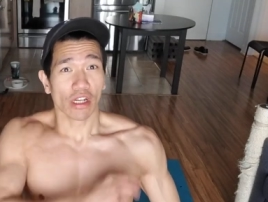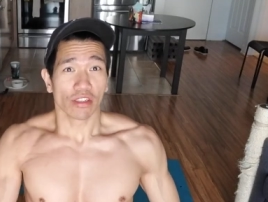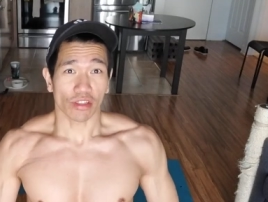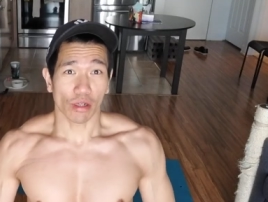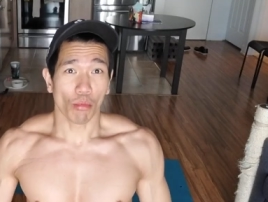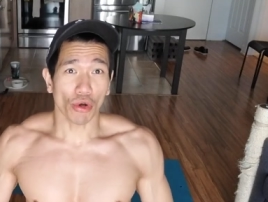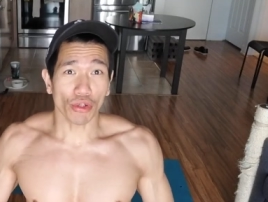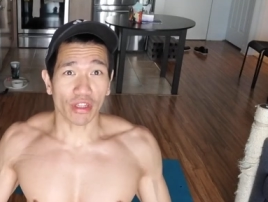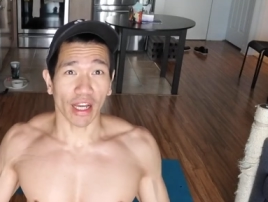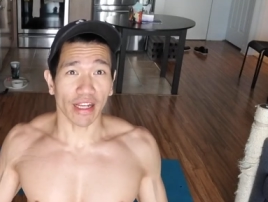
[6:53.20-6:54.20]
So the more
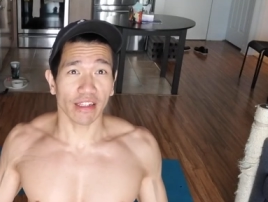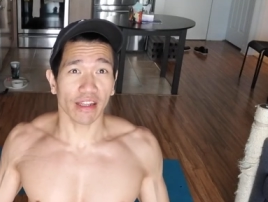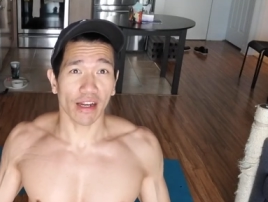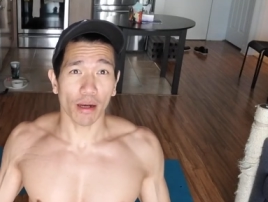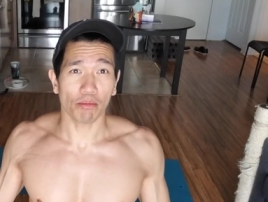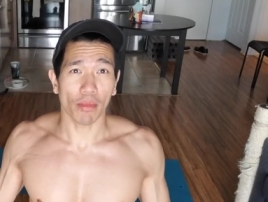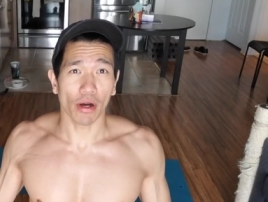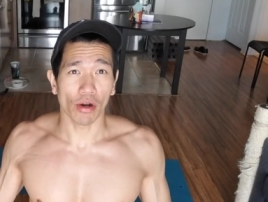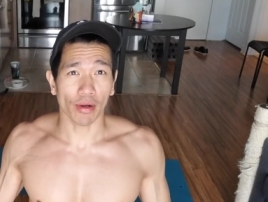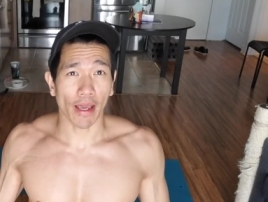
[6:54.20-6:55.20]
you tighten it up,
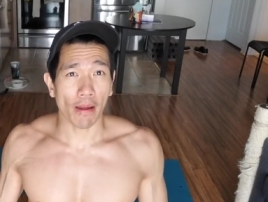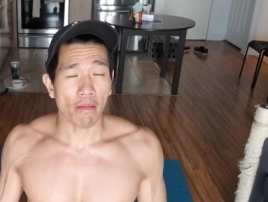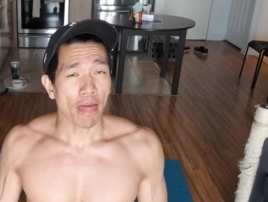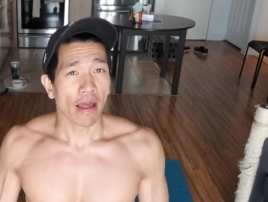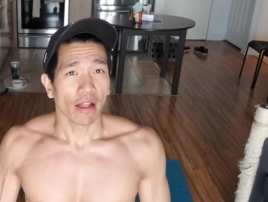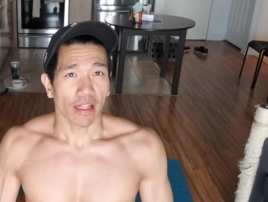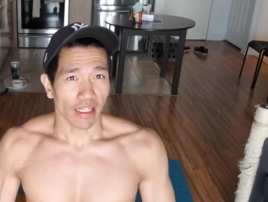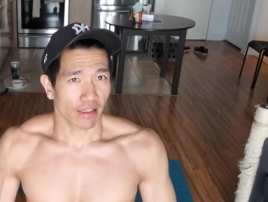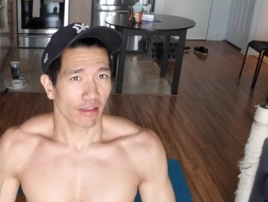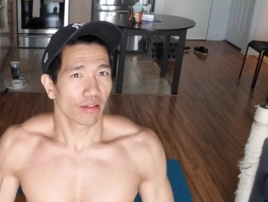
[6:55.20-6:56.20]
okay,
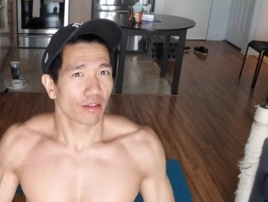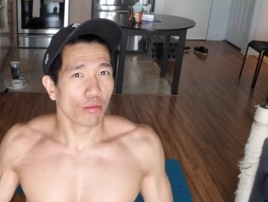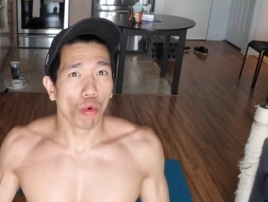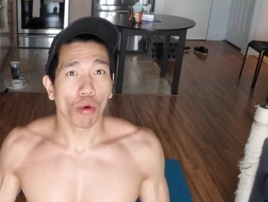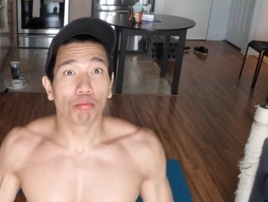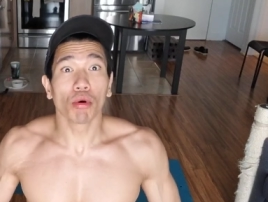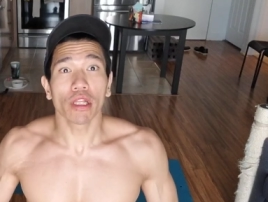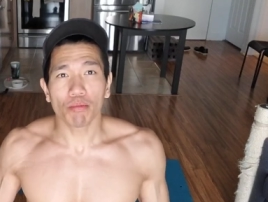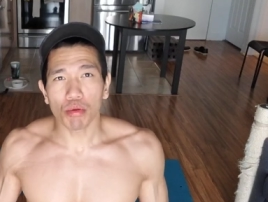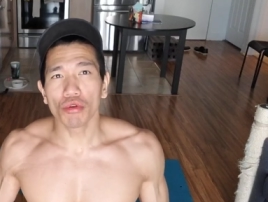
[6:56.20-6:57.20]
like the more
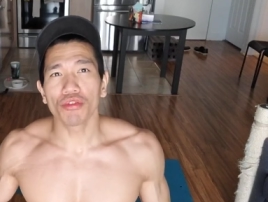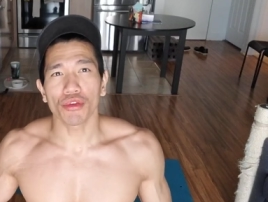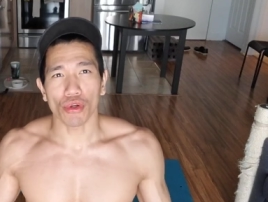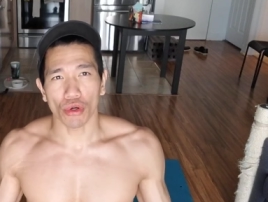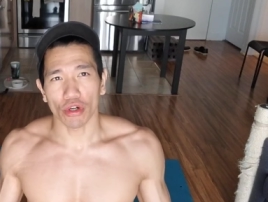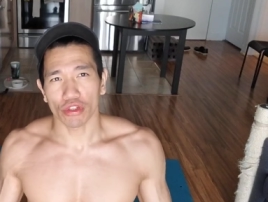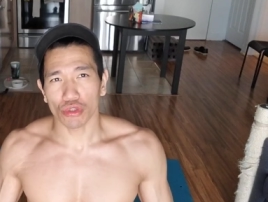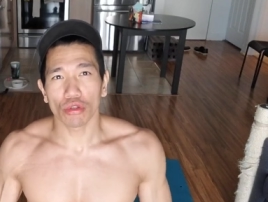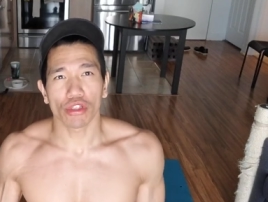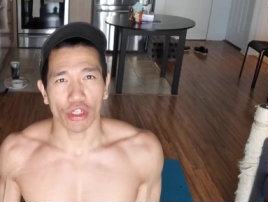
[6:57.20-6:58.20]
bulletproof your
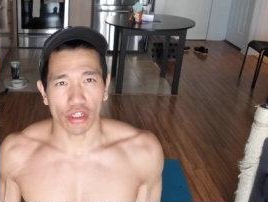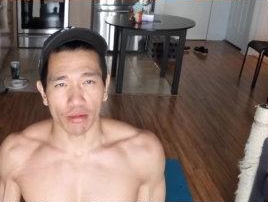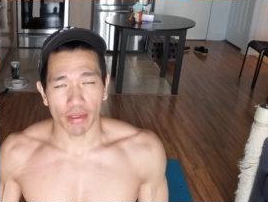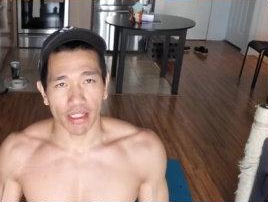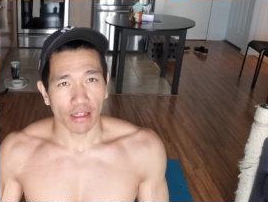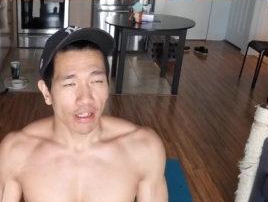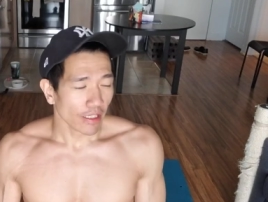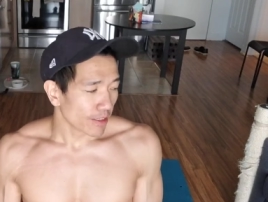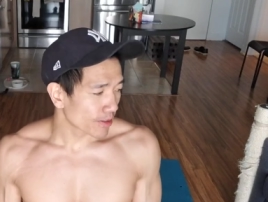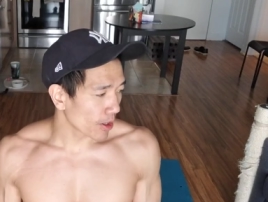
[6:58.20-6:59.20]
shoulders are gonna be.
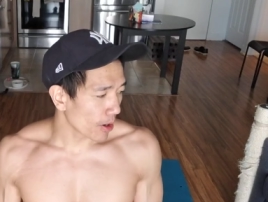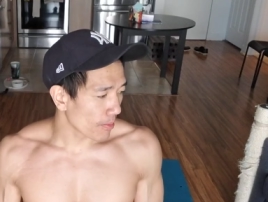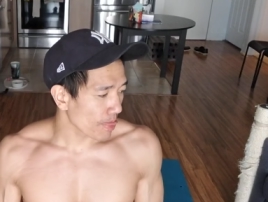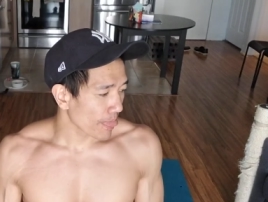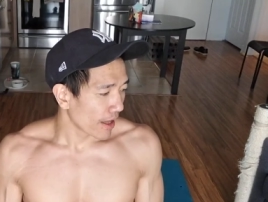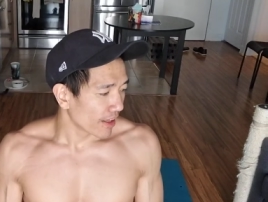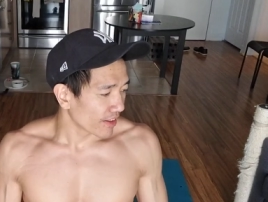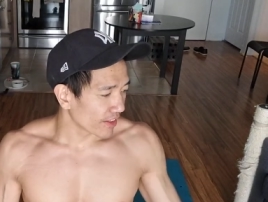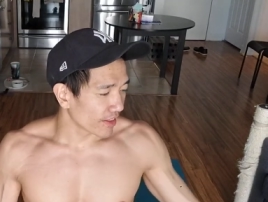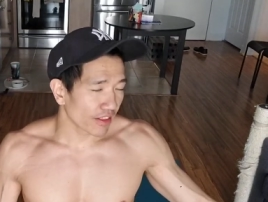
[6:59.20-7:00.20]
So
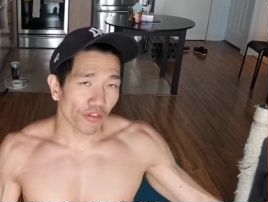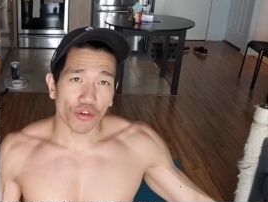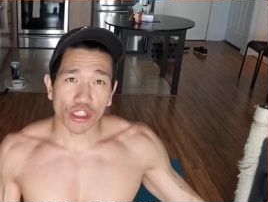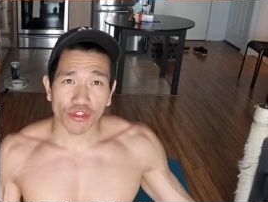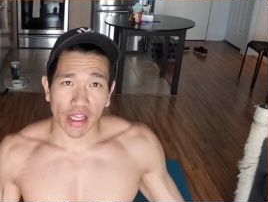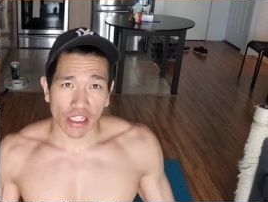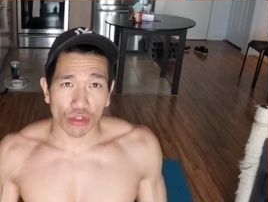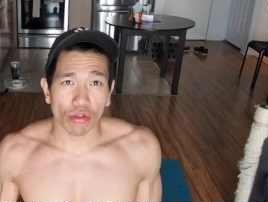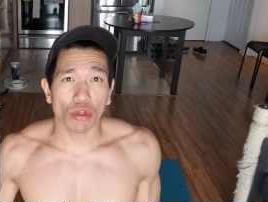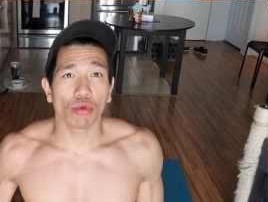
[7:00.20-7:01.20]
the first thing I showed you